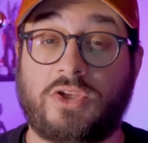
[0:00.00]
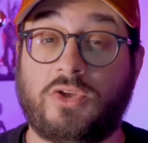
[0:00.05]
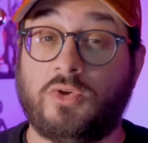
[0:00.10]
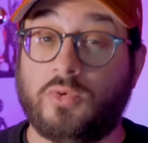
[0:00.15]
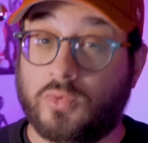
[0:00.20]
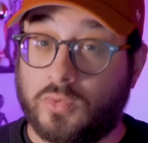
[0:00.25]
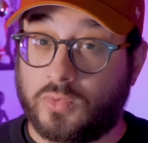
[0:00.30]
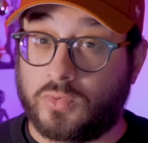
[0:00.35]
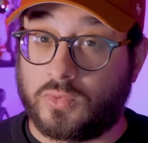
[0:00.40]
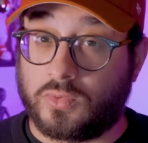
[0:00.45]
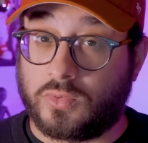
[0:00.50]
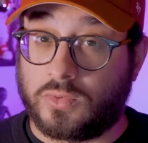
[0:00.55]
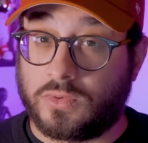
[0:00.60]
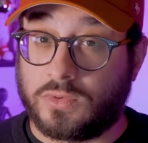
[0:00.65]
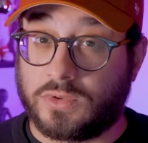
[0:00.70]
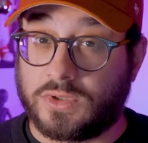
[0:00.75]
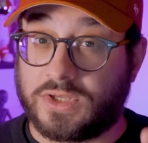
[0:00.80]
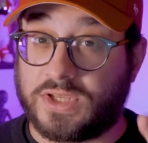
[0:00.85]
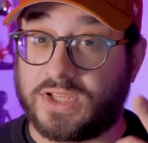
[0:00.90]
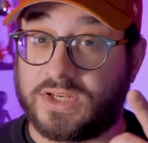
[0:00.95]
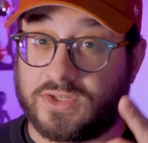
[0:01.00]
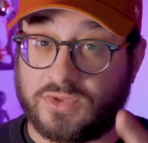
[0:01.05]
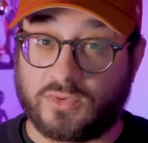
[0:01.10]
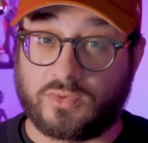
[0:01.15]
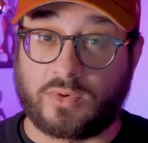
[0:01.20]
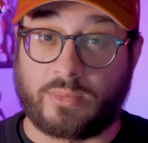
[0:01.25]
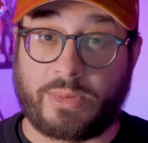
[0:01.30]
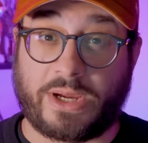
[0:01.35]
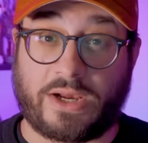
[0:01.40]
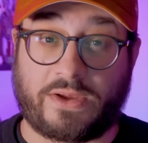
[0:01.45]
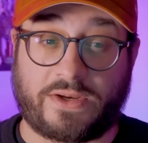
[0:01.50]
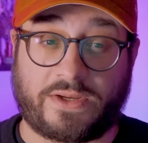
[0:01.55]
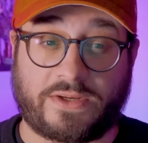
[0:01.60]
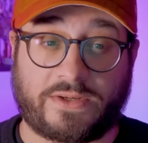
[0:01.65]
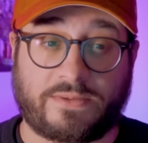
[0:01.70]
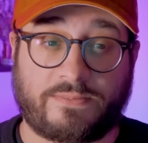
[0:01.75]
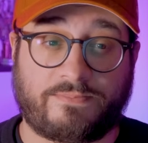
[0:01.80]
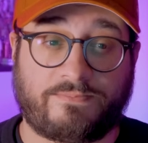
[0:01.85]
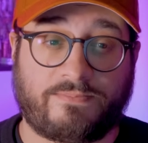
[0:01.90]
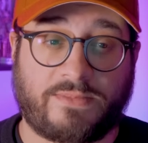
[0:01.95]
you can do about it.
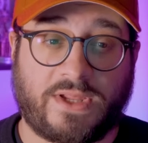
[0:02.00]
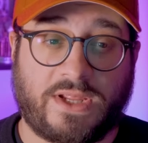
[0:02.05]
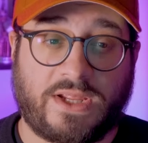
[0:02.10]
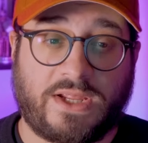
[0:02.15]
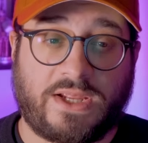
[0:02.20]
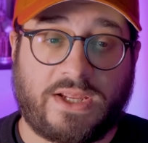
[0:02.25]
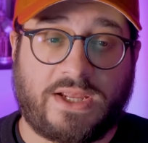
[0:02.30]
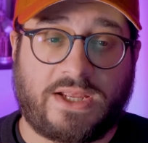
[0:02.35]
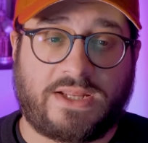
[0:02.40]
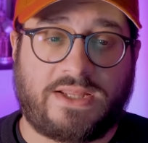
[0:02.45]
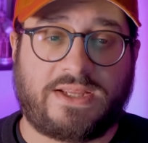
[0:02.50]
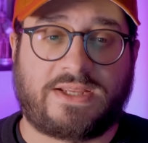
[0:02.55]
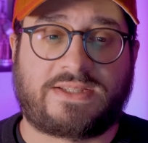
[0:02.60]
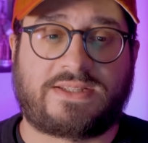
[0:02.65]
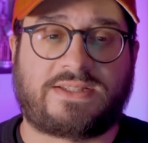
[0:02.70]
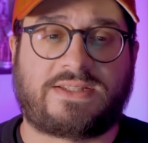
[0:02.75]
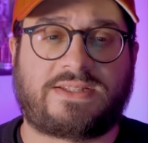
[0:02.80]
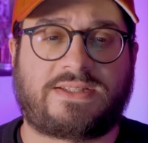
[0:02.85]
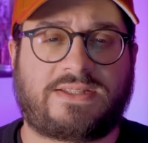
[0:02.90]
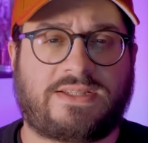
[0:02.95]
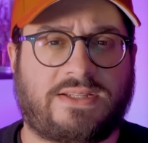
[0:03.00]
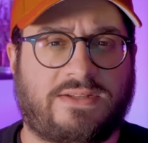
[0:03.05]
This